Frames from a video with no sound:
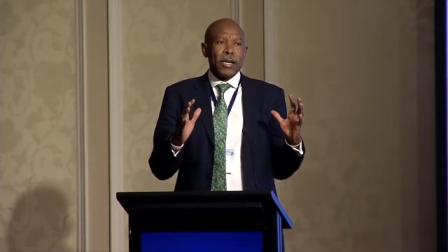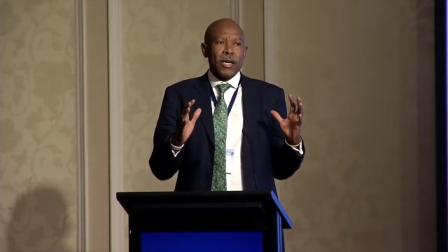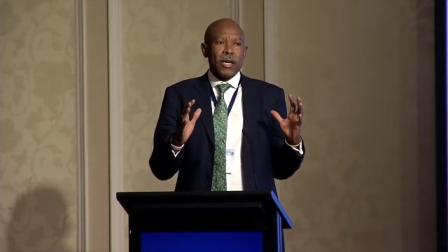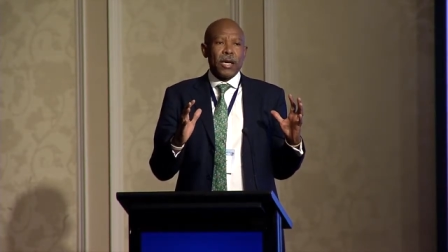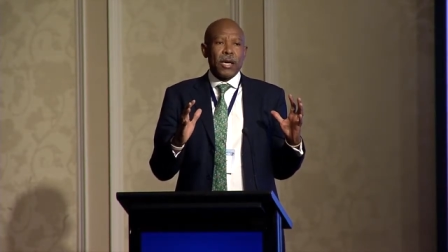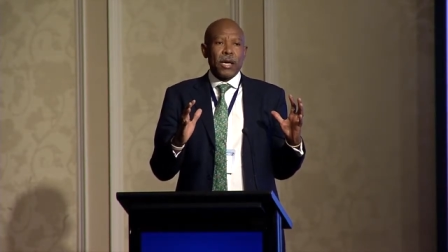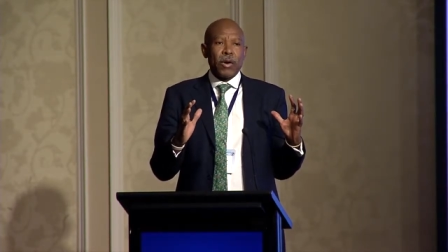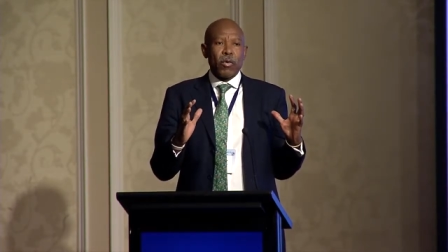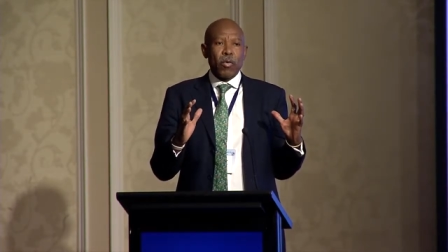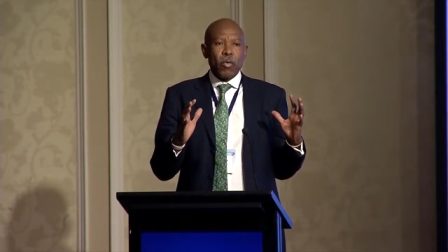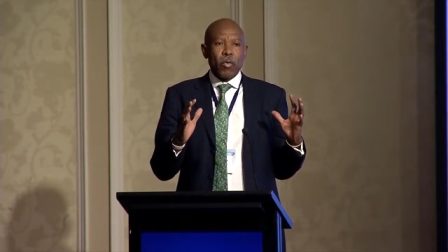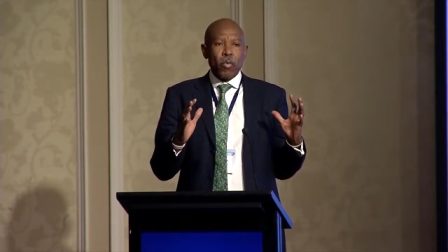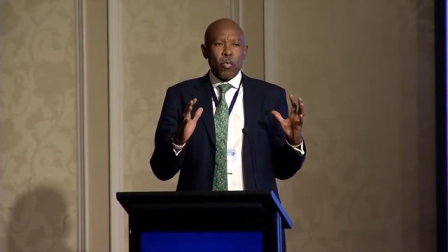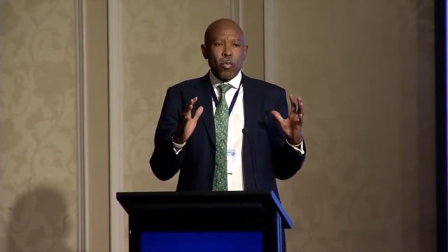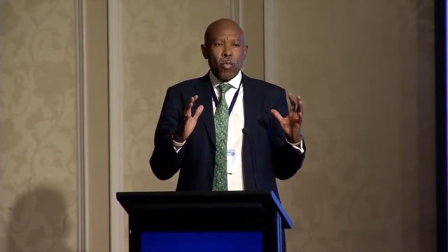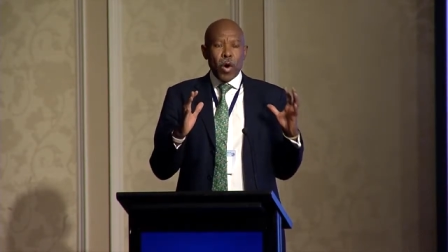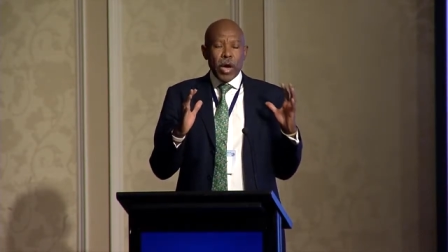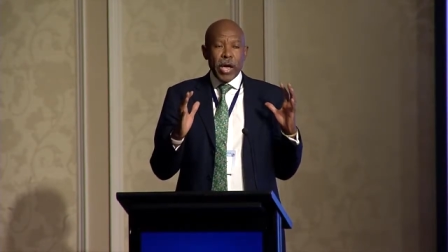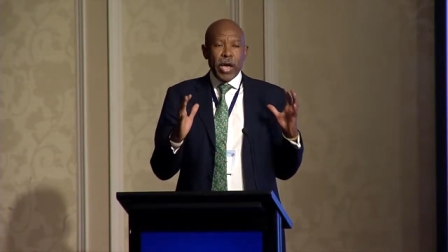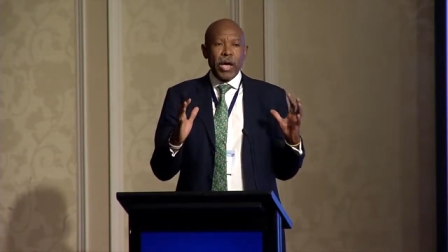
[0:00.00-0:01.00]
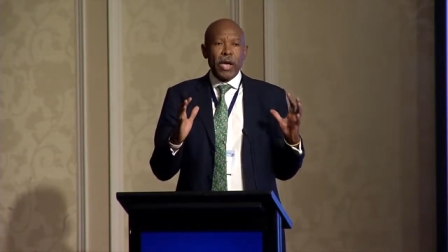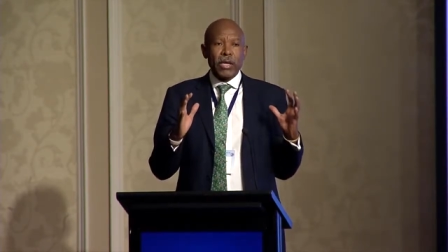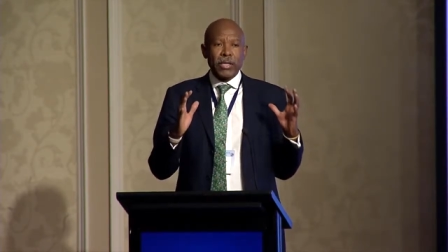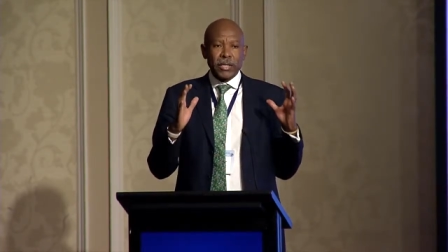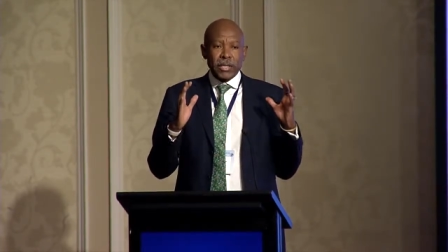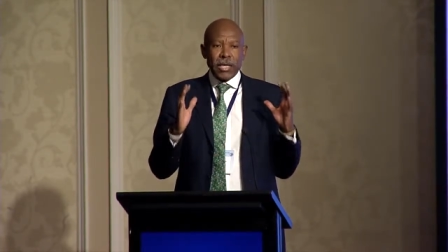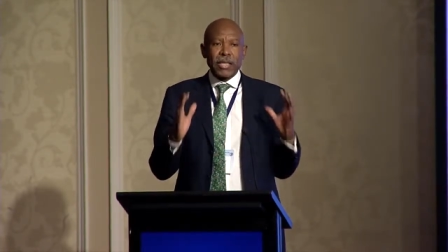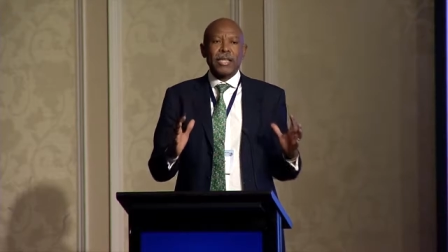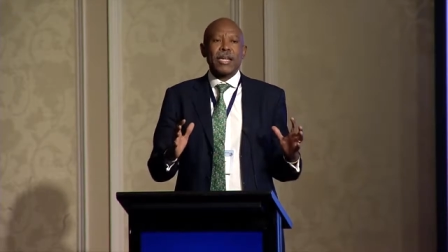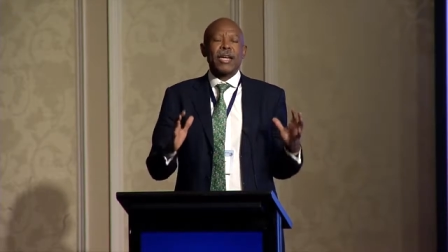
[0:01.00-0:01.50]
uh, where
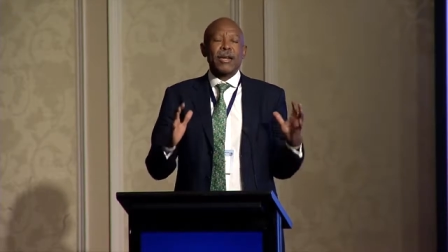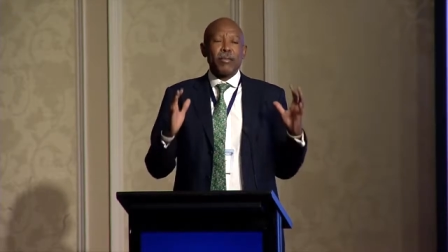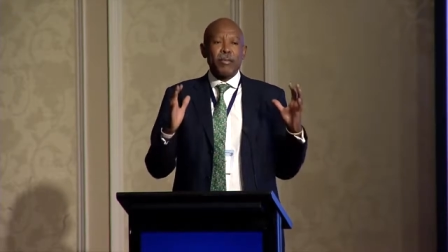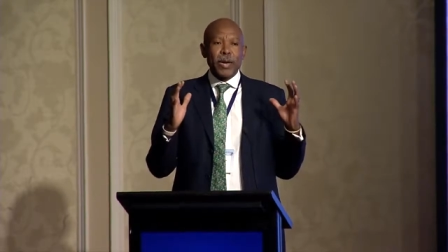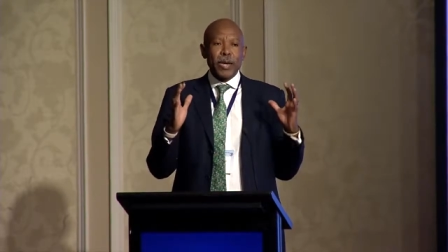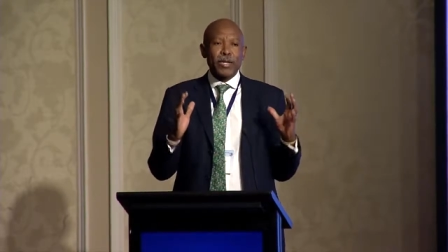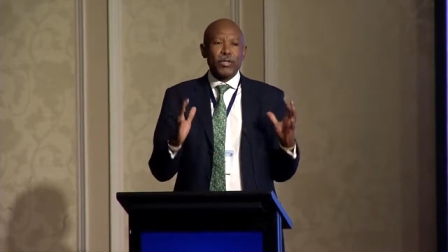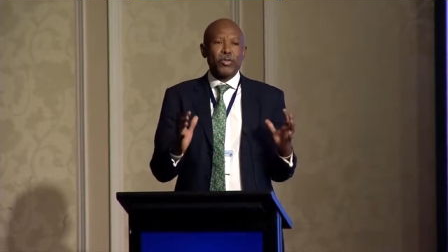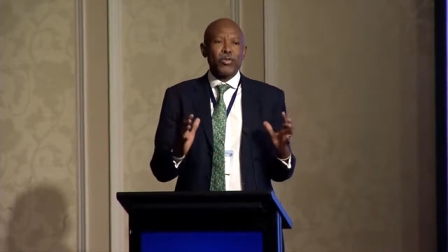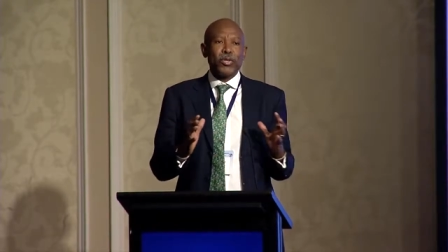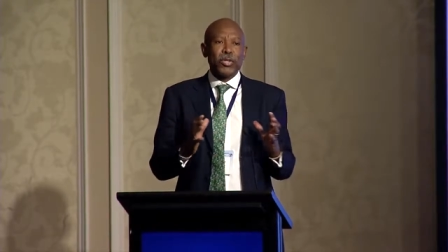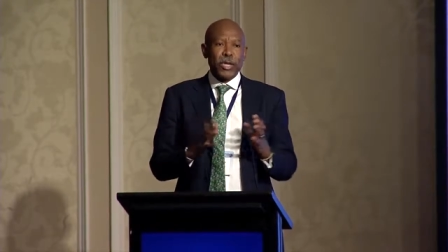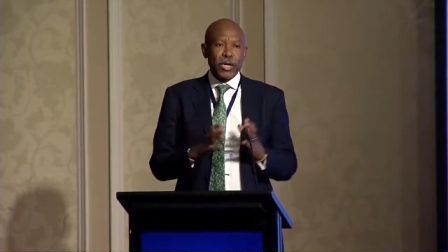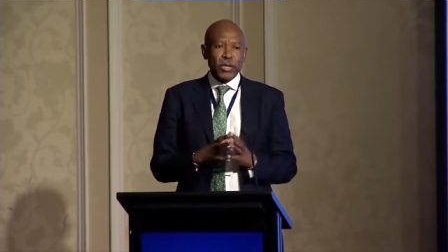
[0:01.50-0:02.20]
central banks should